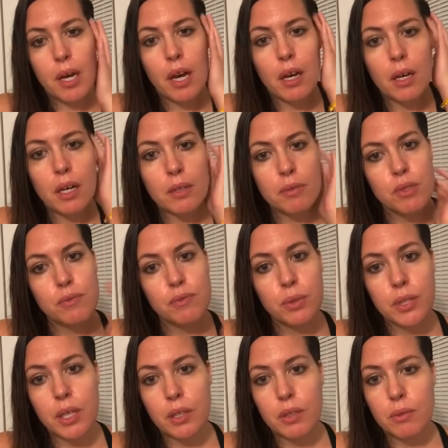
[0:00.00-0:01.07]
Uh, I was
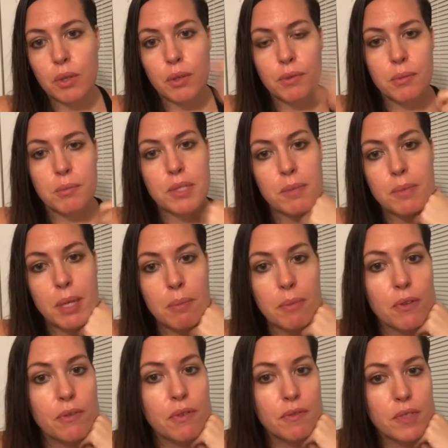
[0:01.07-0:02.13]
fully on the road from September
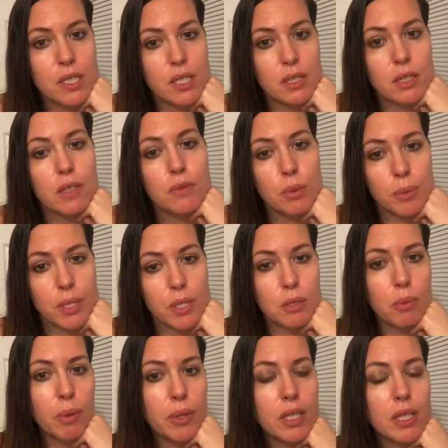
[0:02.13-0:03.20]
fifteenth of twenty
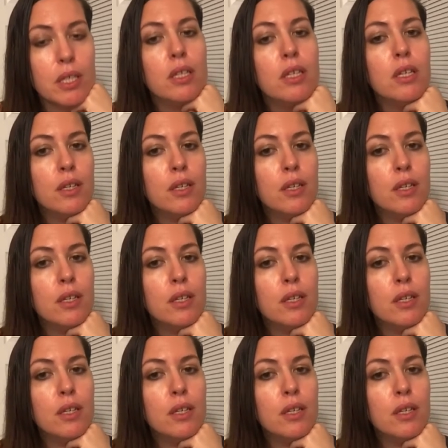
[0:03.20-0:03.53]
twenty